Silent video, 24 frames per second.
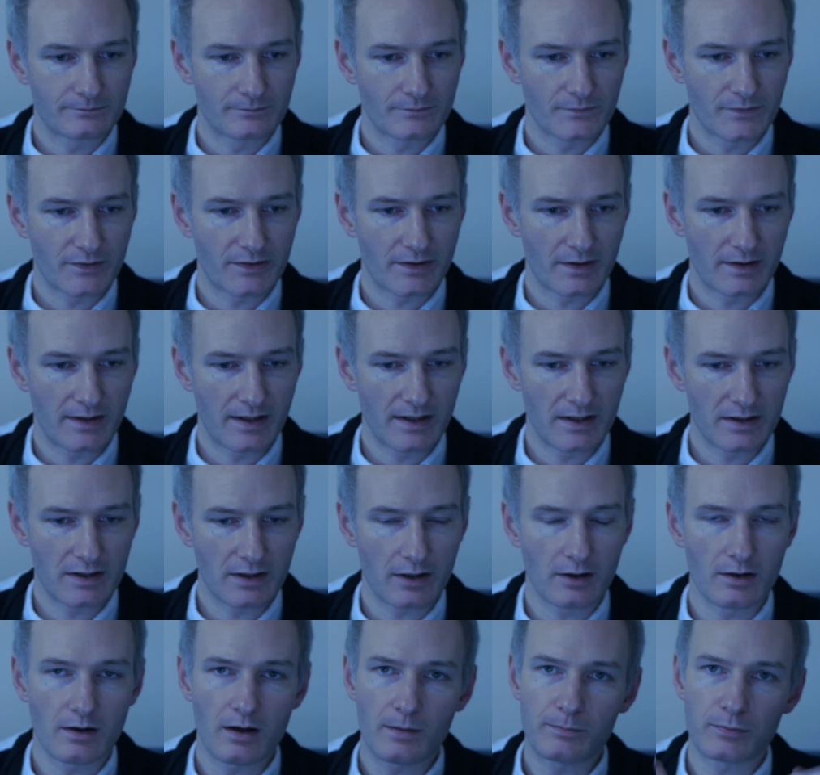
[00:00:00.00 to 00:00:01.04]
So there you
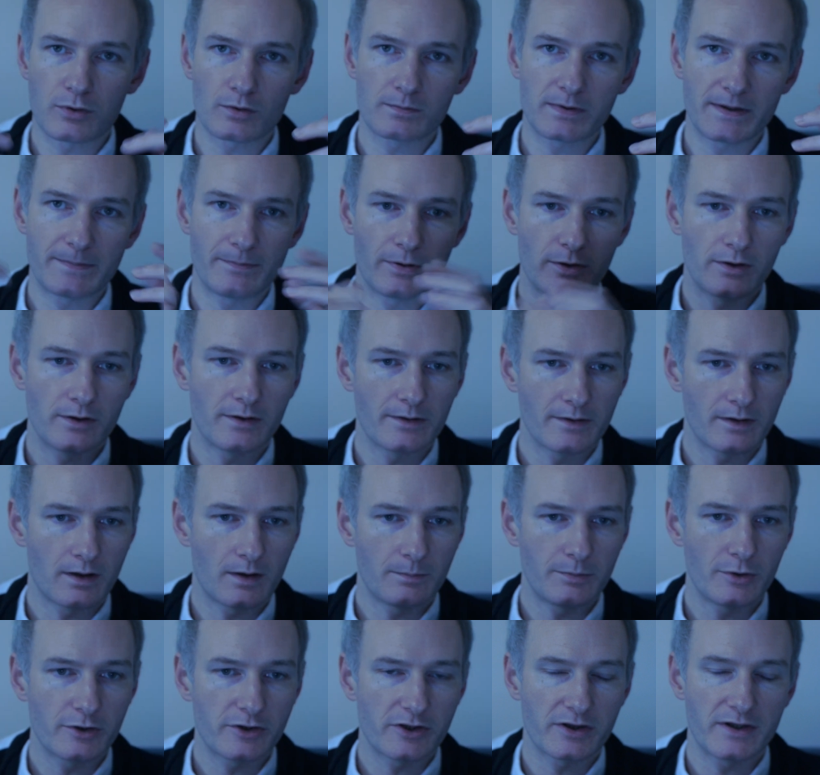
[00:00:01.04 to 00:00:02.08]
go. I'll probably put I'll
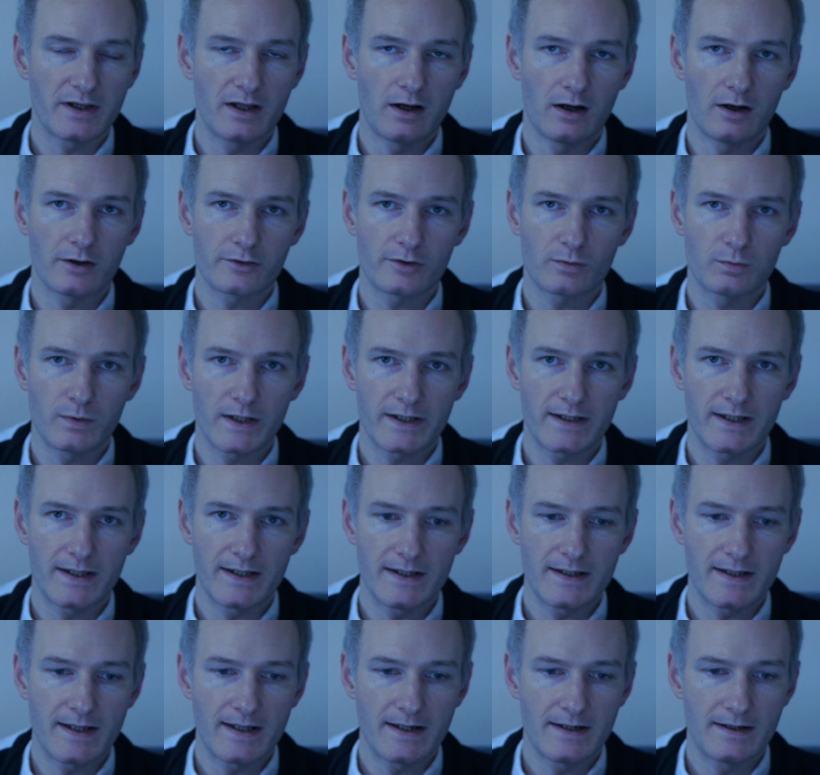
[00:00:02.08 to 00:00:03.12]
put the Arch
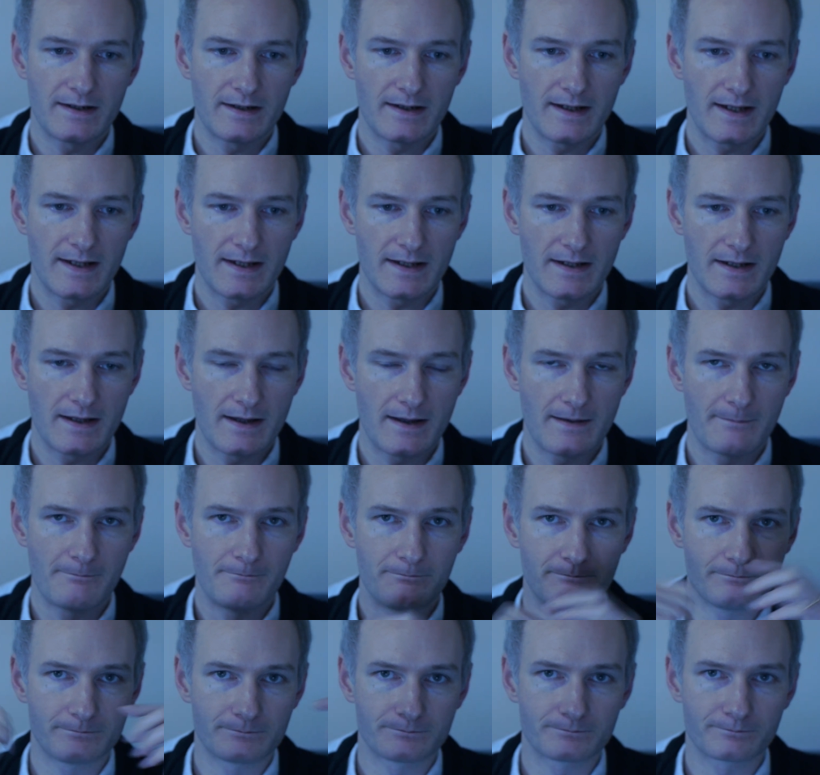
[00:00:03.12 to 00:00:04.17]
Wiki in the um,
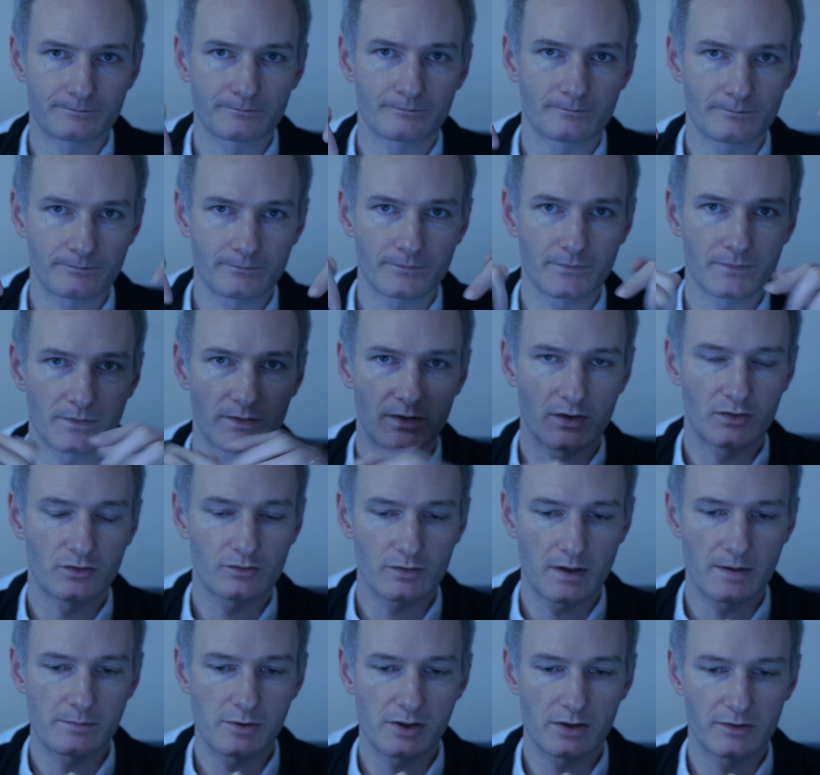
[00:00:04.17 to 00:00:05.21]

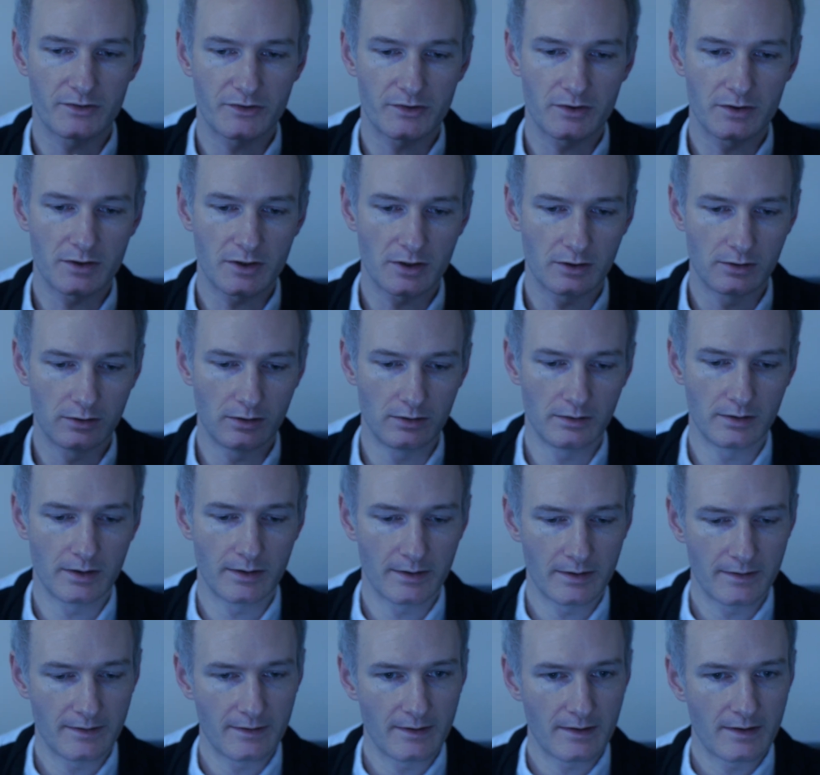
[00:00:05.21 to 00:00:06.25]
description, so you can
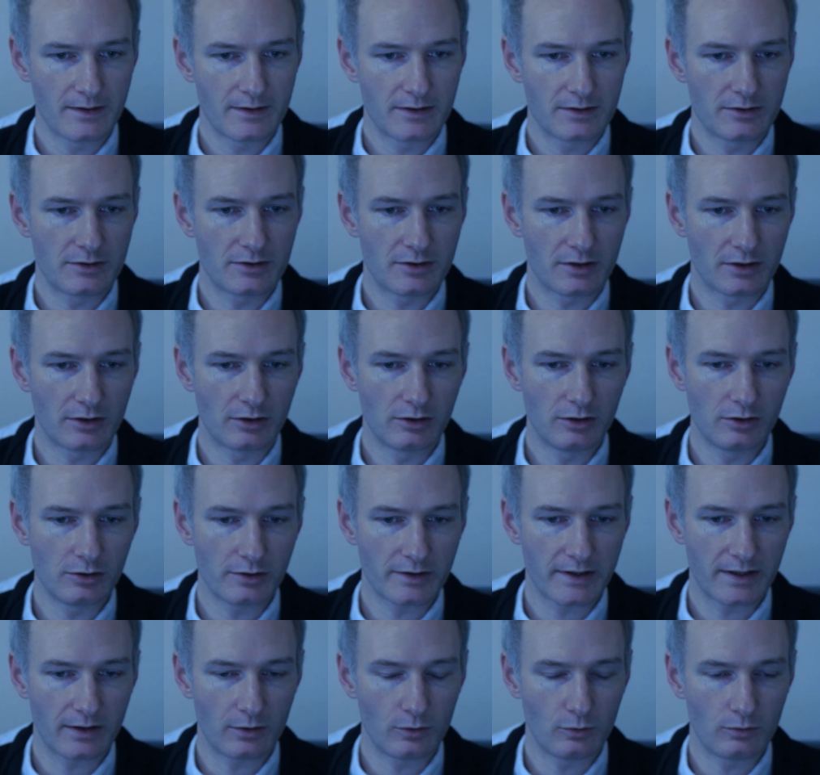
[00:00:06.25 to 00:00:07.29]
you can look
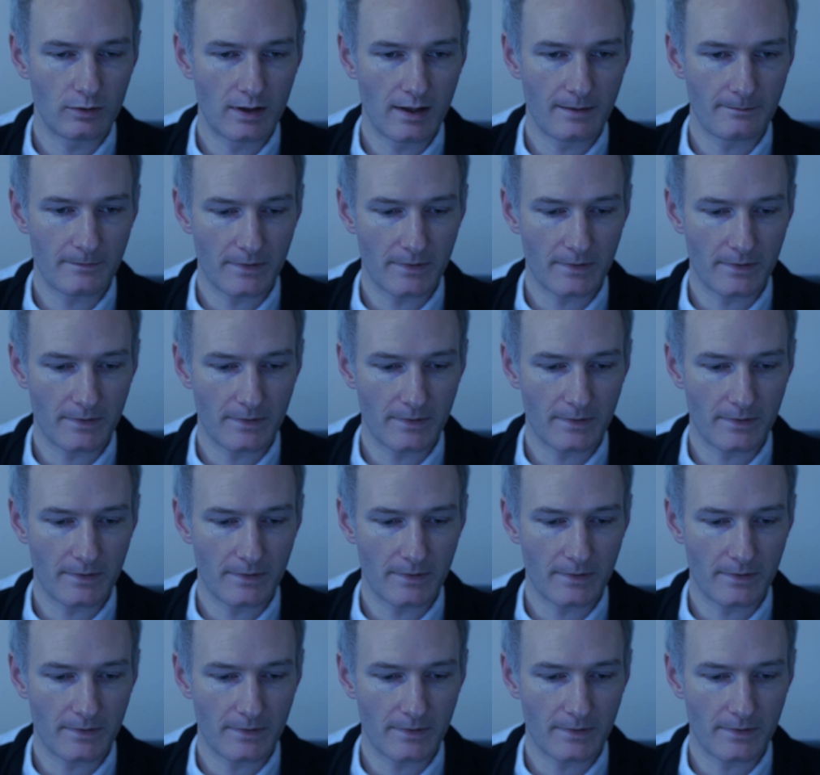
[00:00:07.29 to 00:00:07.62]
it all up.